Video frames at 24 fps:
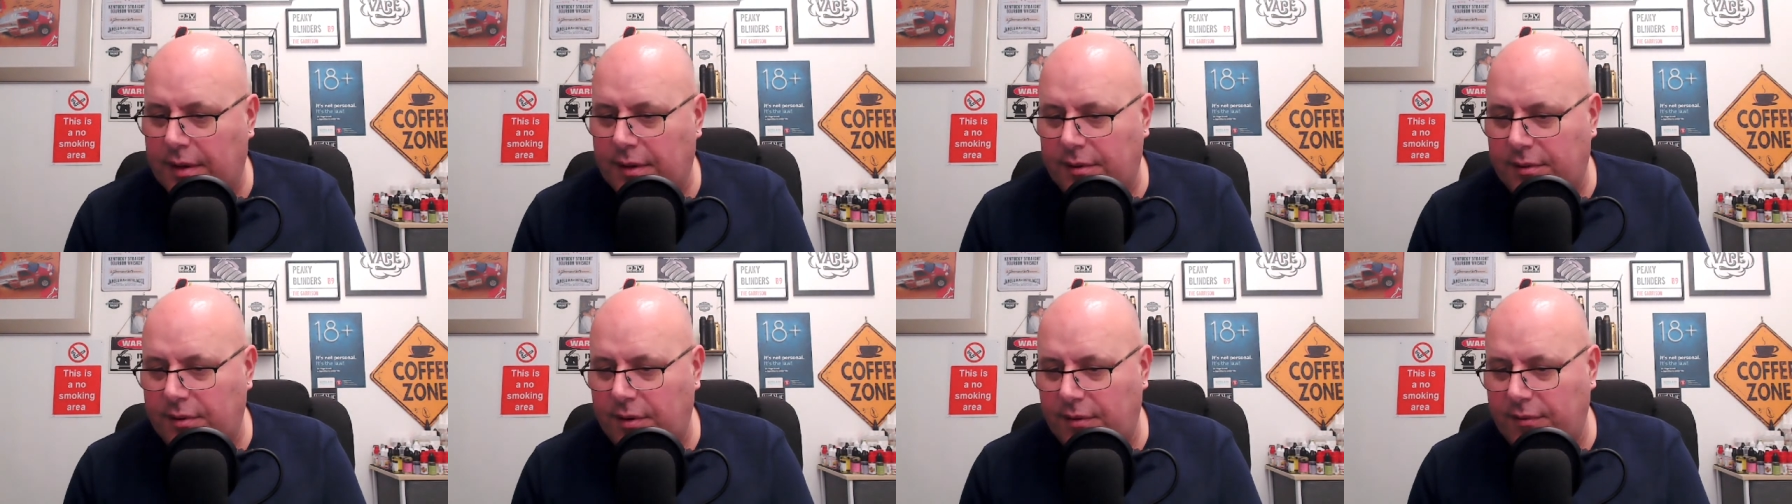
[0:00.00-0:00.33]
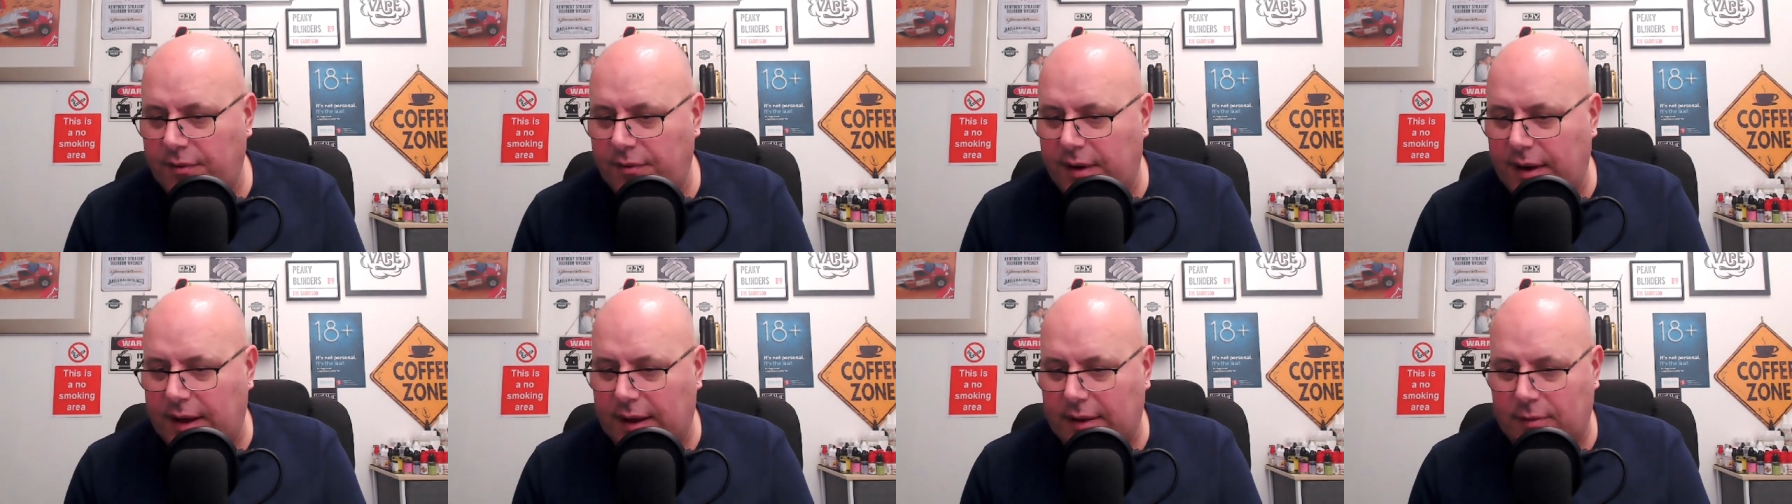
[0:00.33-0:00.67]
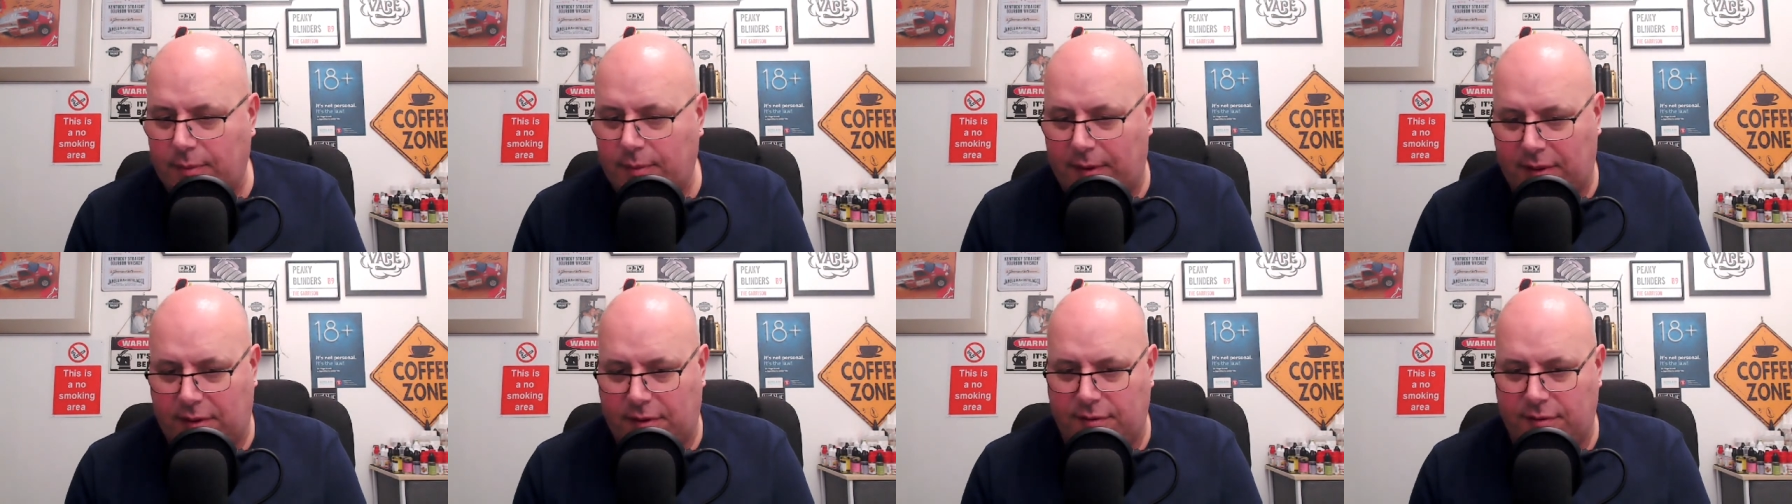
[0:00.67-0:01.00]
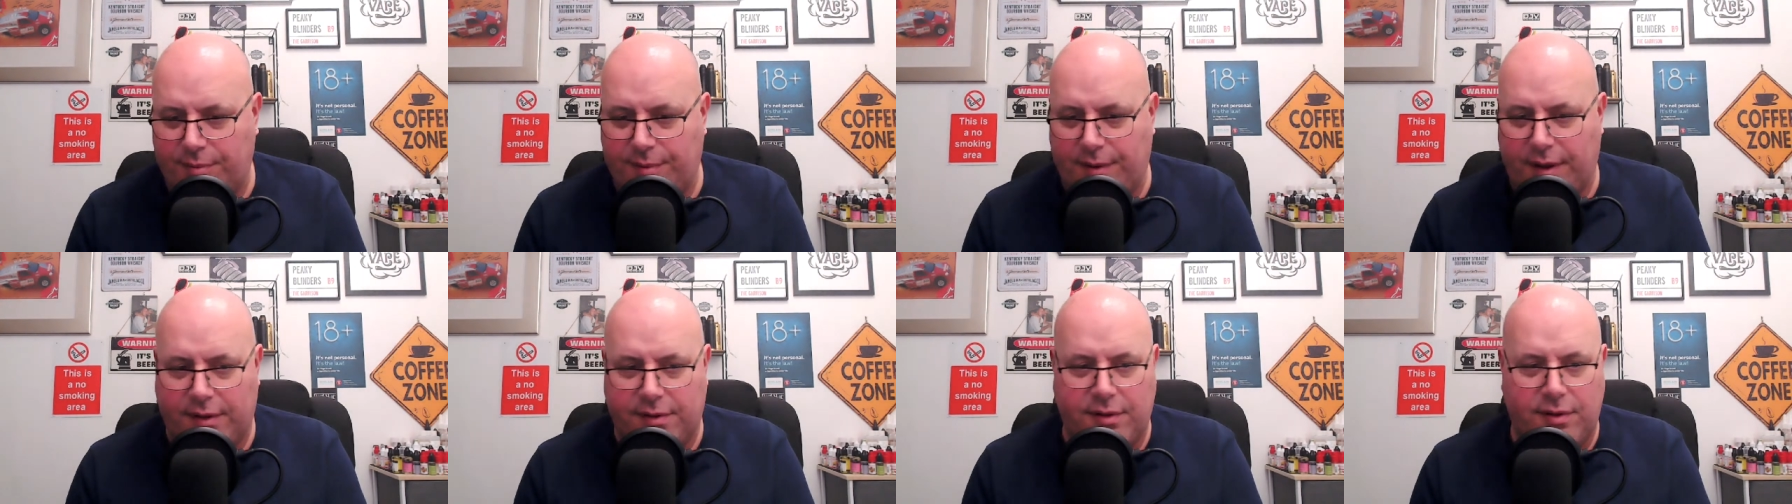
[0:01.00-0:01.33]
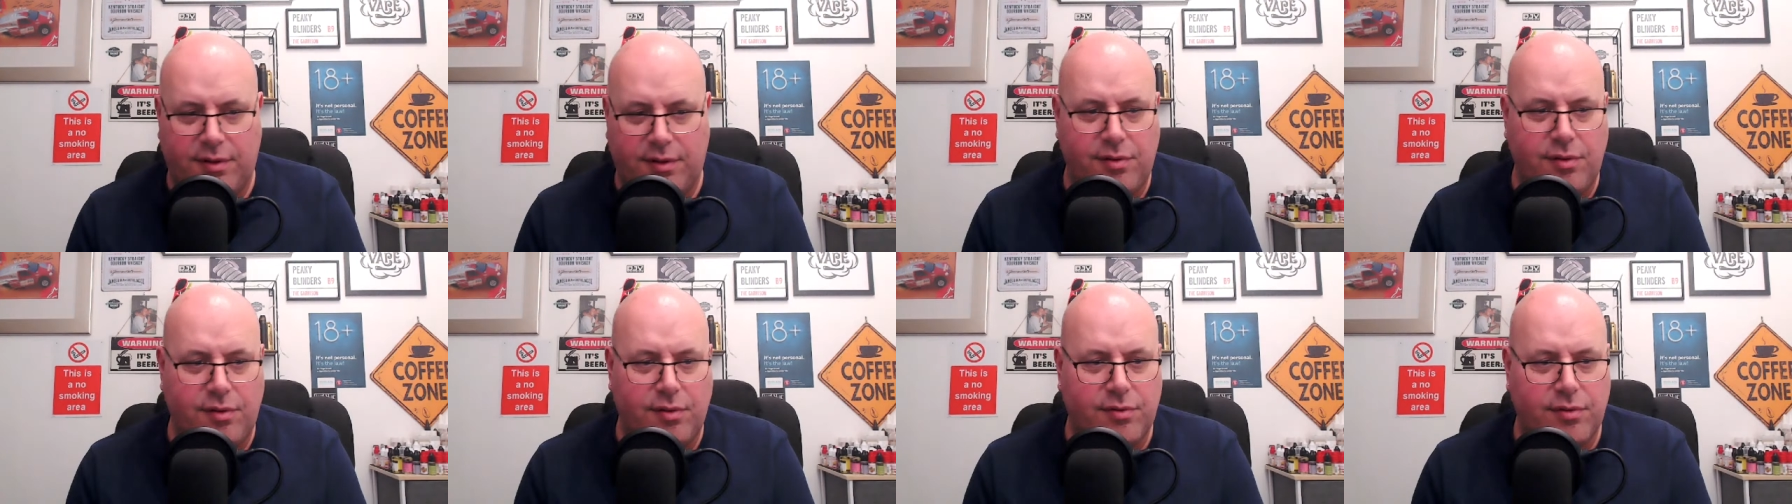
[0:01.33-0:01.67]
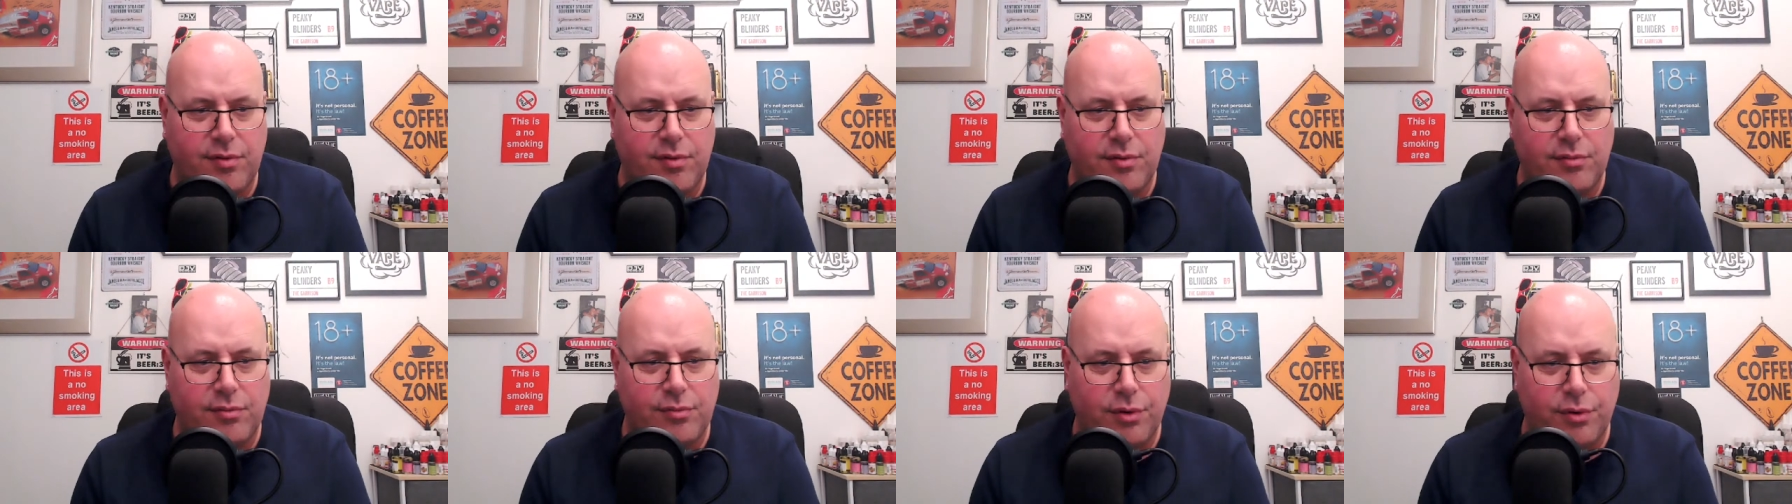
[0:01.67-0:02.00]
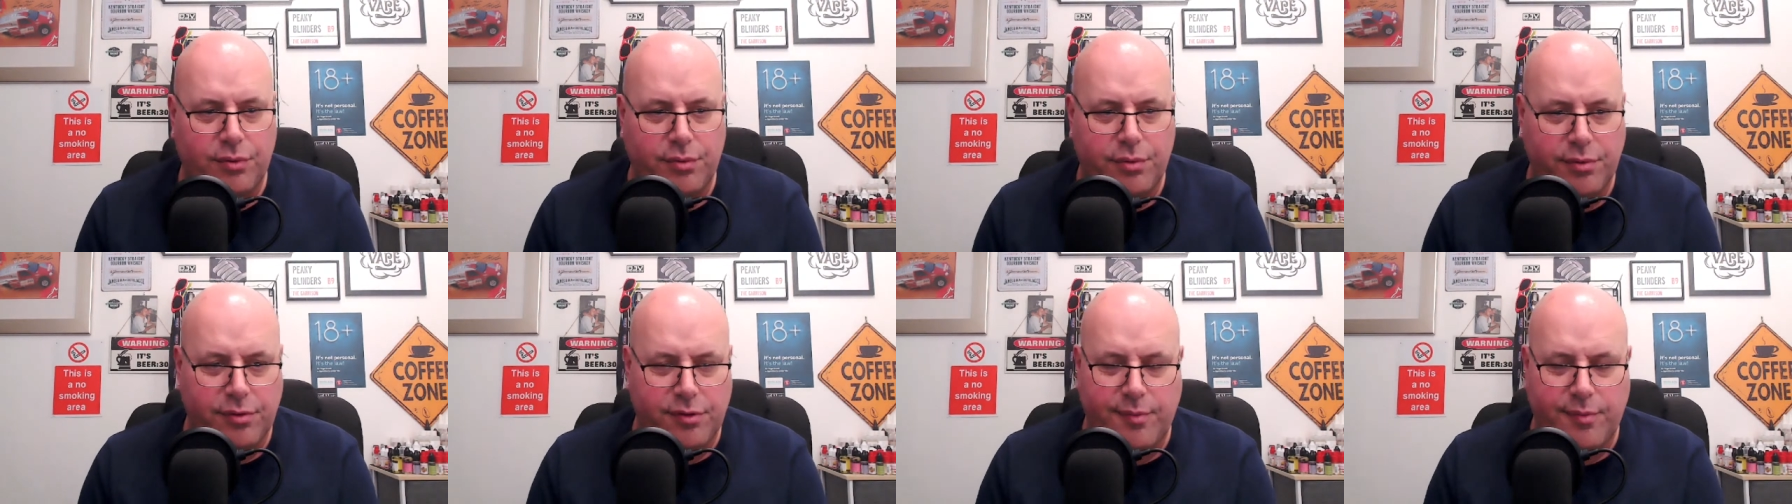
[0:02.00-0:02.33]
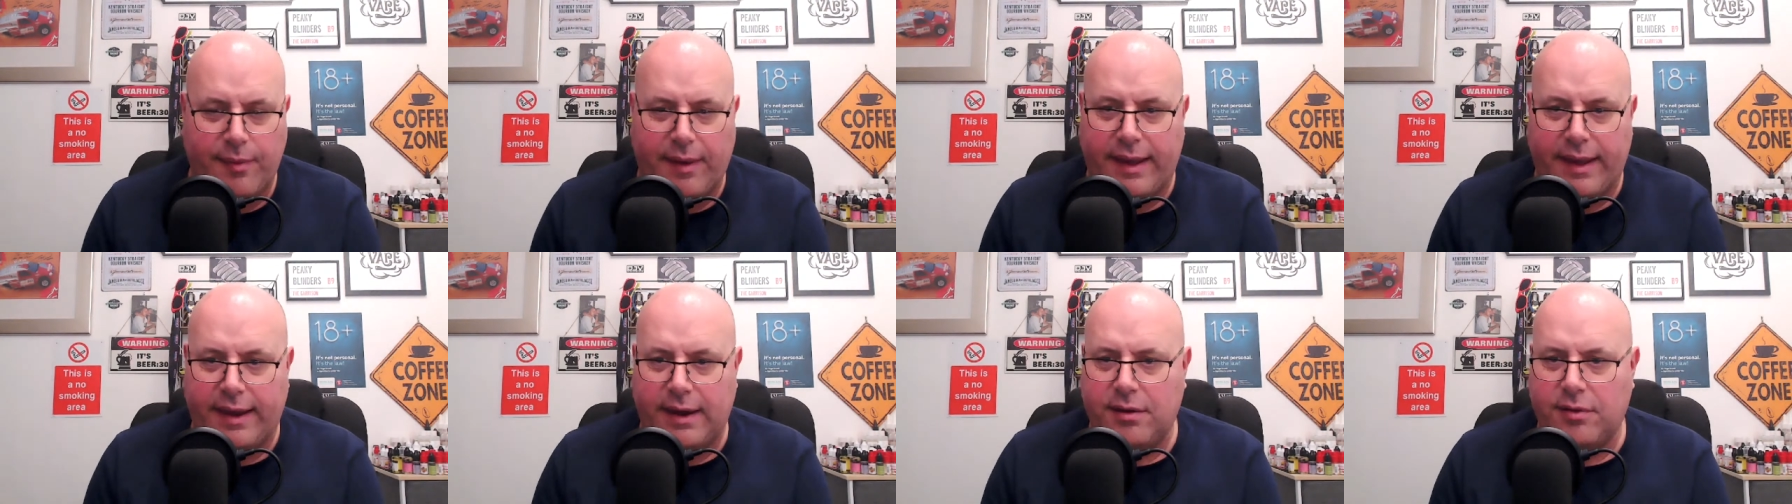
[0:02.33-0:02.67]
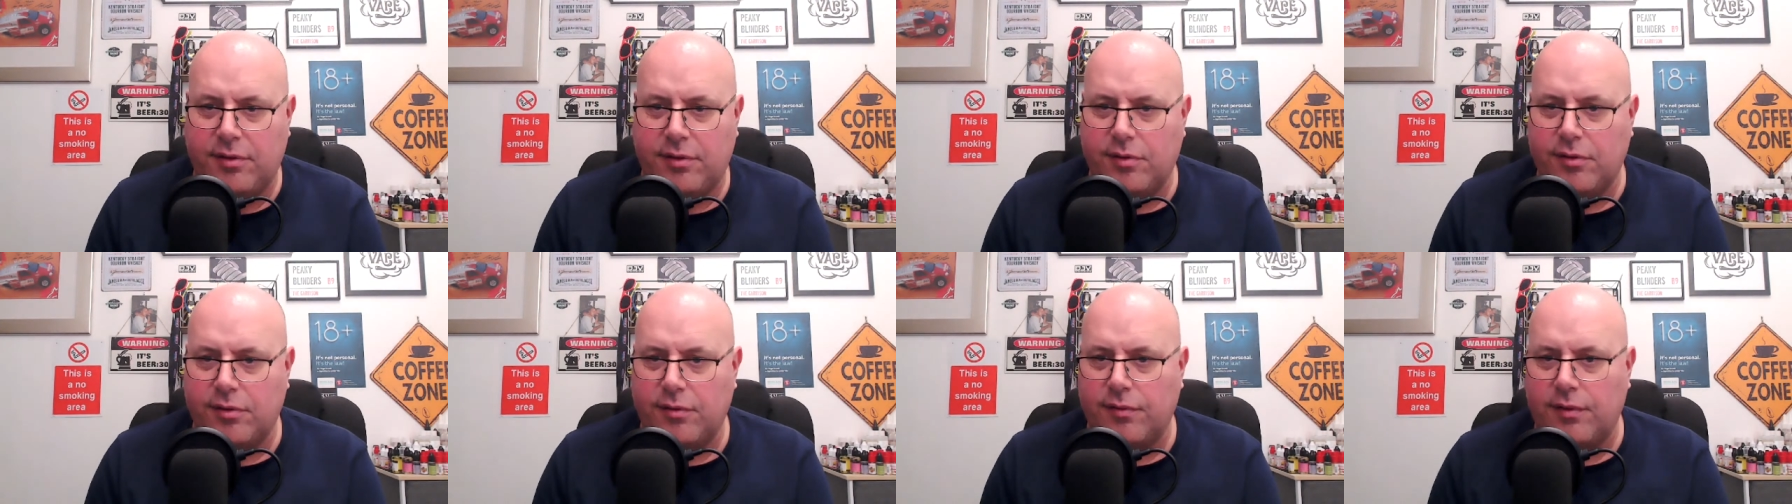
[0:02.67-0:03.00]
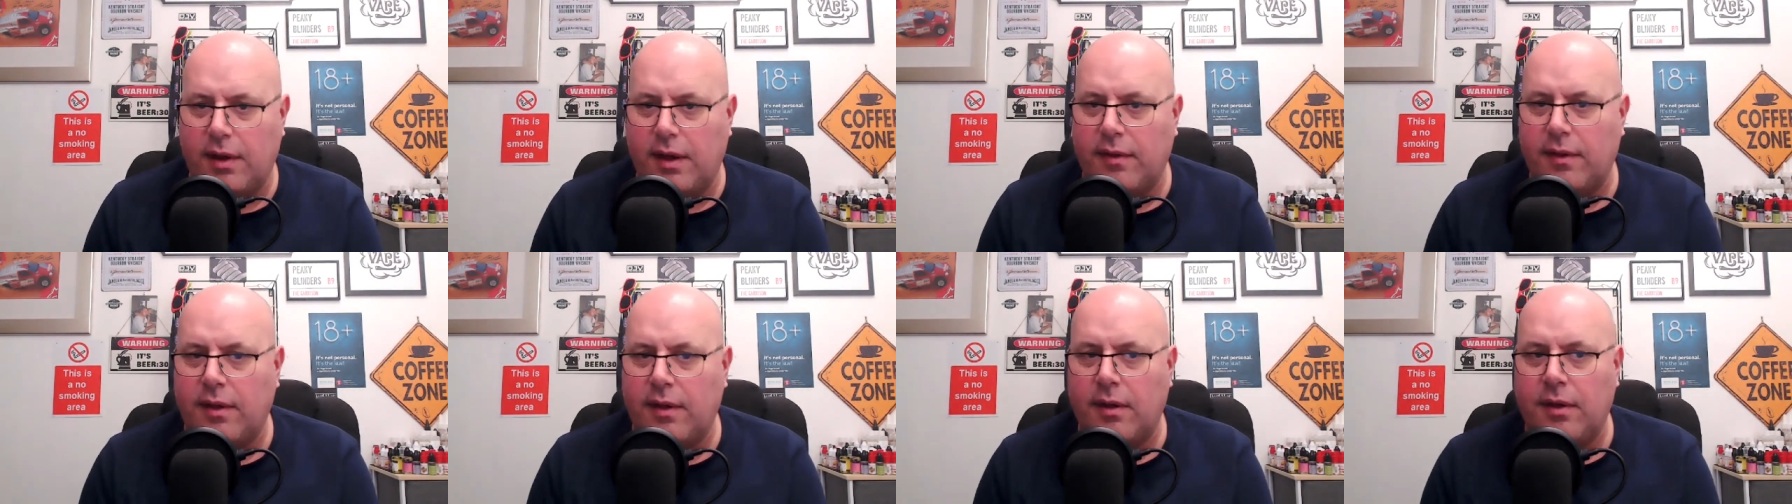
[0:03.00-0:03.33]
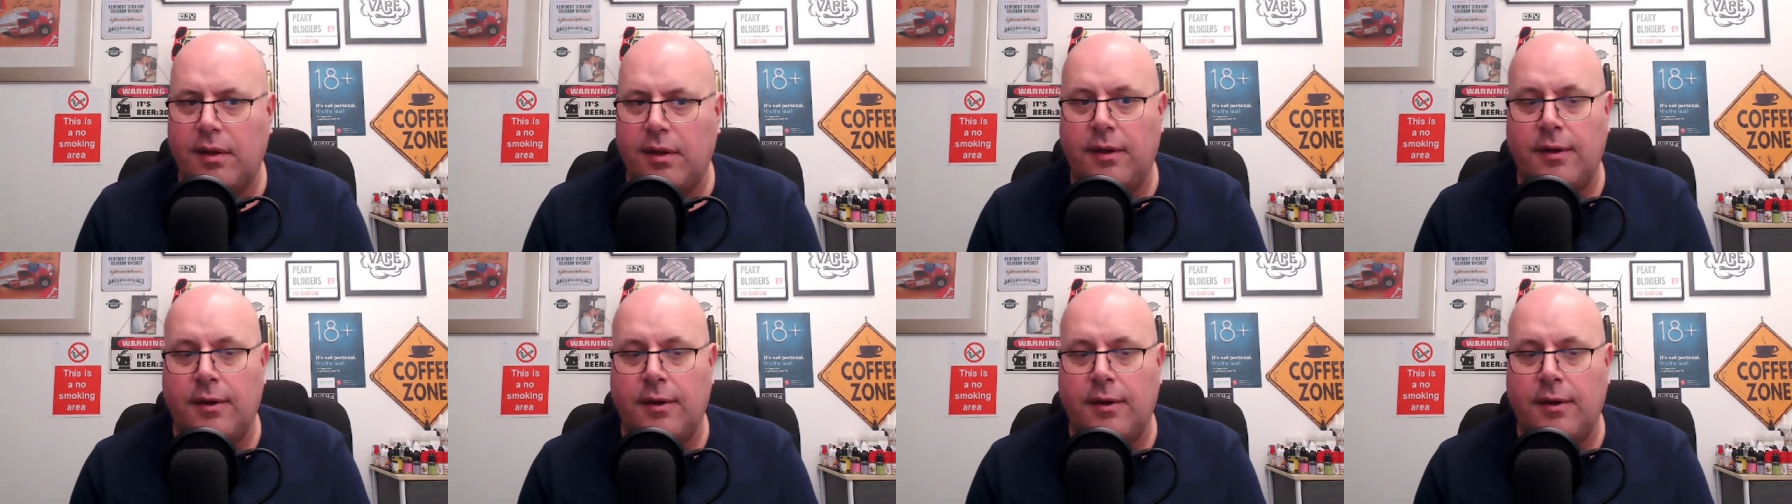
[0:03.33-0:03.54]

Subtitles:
Not very expensive places, just sort of rural Spain and stuff like that.